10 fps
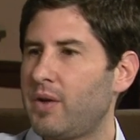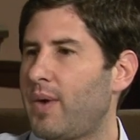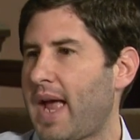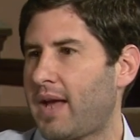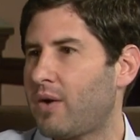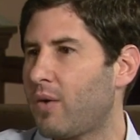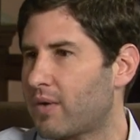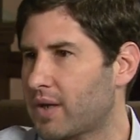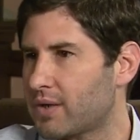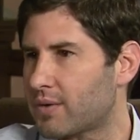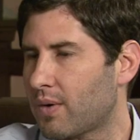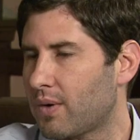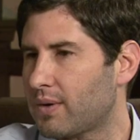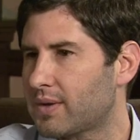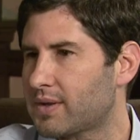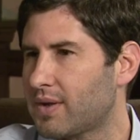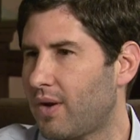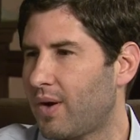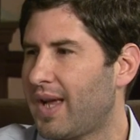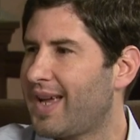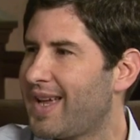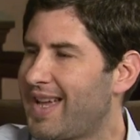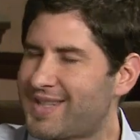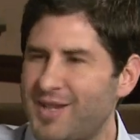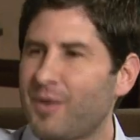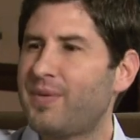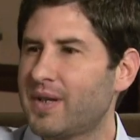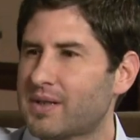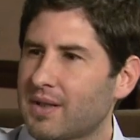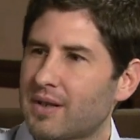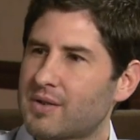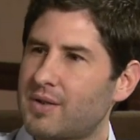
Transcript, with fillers: you hand over control. So it still feels a little